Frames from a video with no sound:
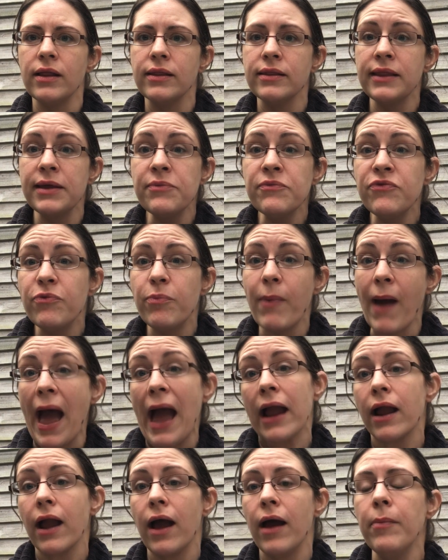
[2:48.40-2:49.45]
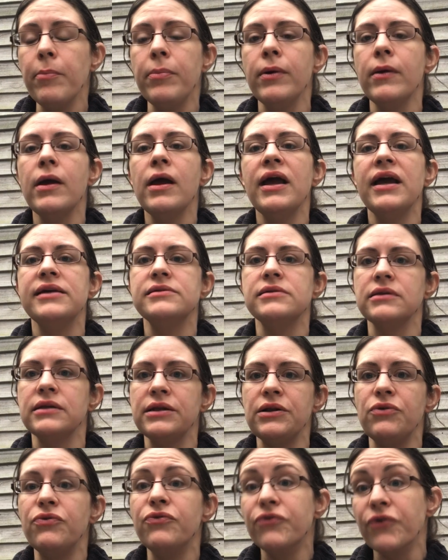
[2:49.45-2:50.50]
lymph backup is a
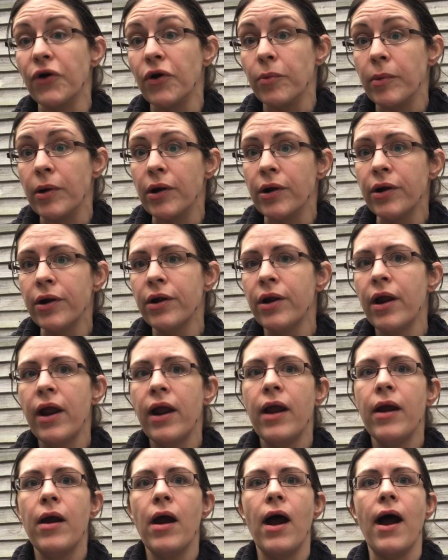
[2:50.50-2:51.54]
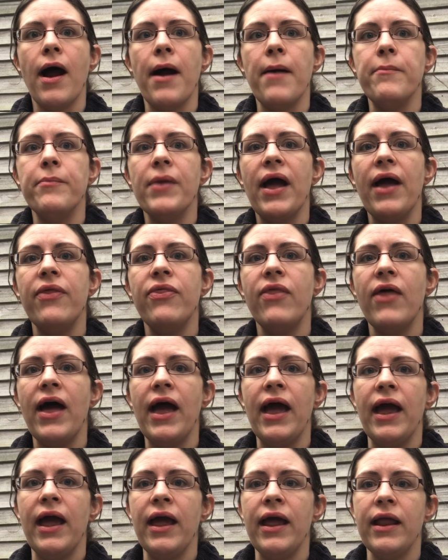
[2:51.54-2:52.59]
little firmer, and
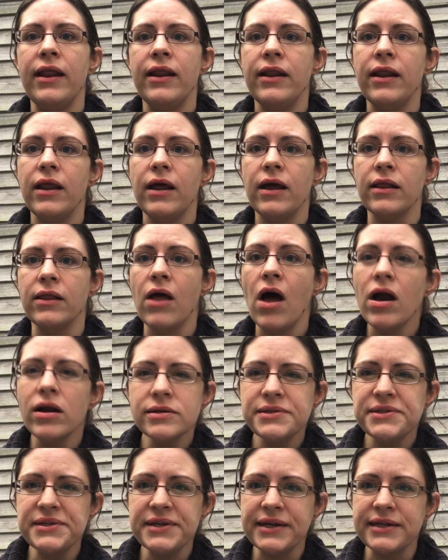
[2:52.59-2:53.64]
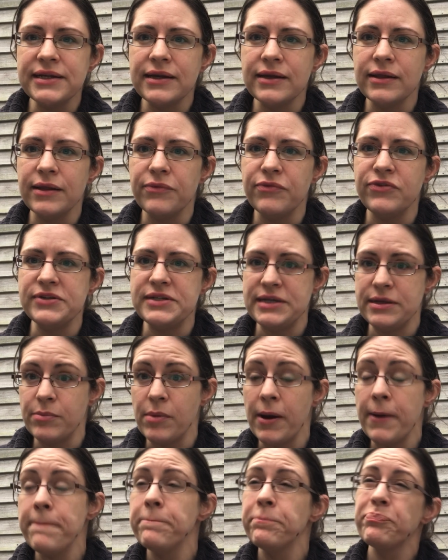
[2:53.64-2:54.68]
then a long-standing
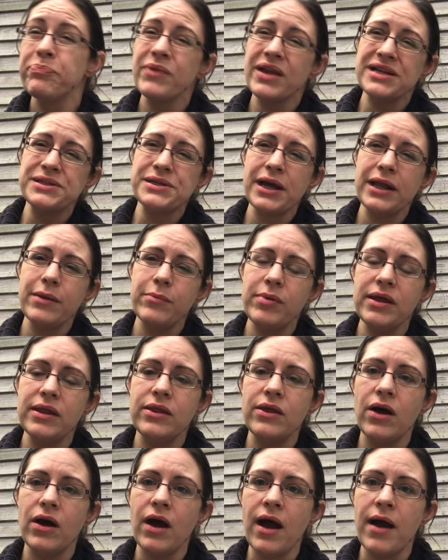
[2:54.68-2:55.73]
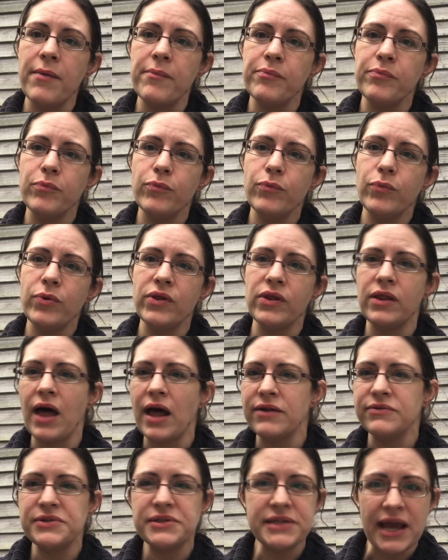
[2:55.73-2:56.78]
lymphedema is going to be with a
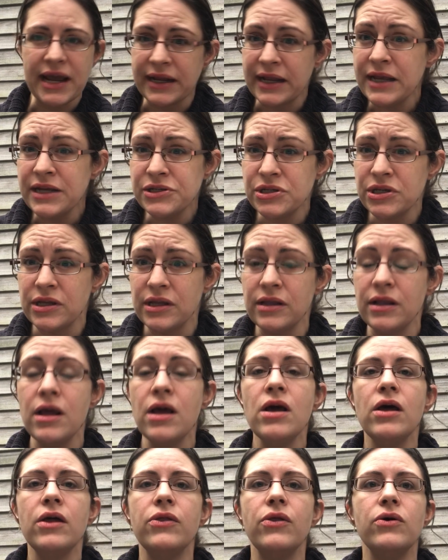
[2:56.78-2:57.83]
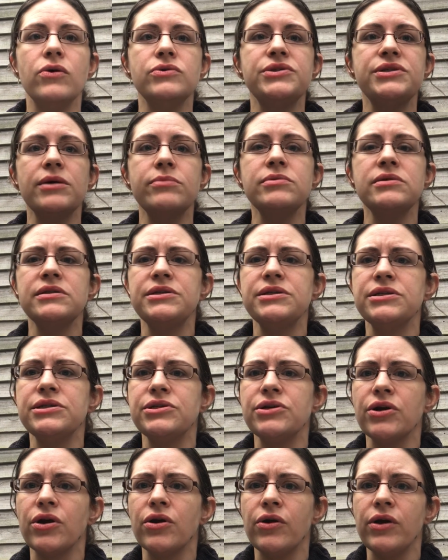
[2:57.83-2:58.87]
lot of stagnation. Those substances
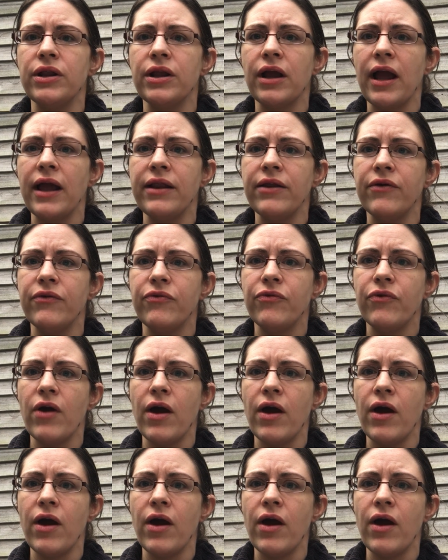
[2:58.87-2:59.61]
are going to kind of